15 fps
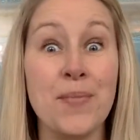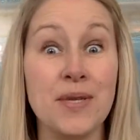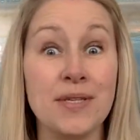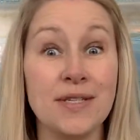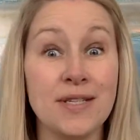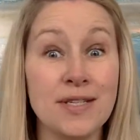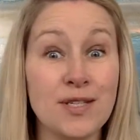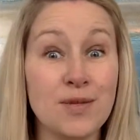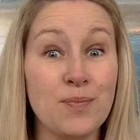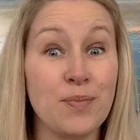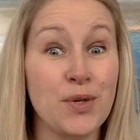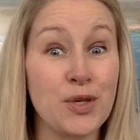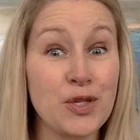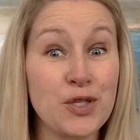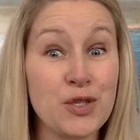Business
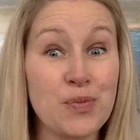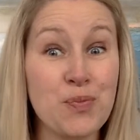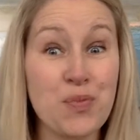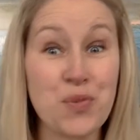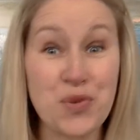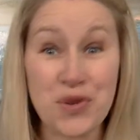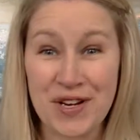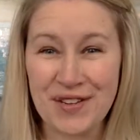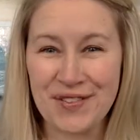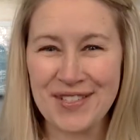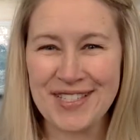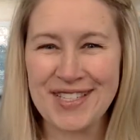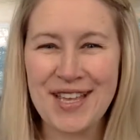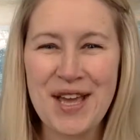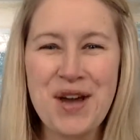Books
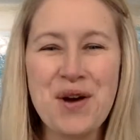Briefs,